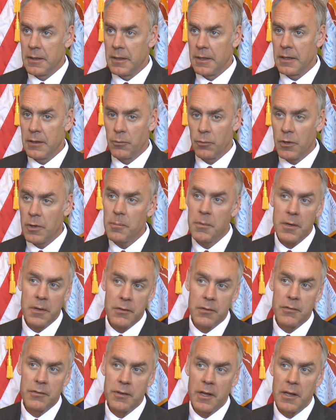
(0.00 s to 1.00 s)
And we've been
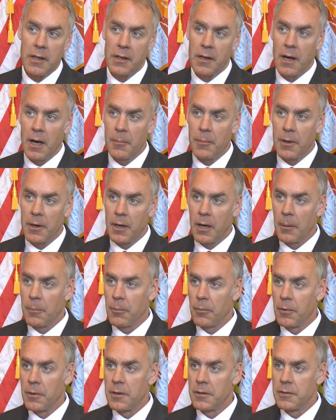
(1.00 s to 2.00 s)
in sustained combat
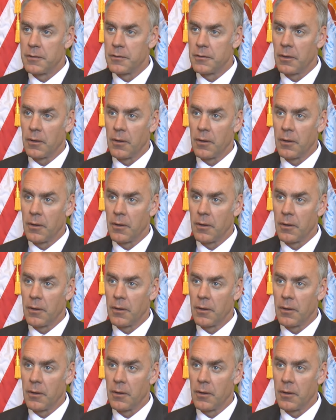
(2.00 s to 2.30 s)
operations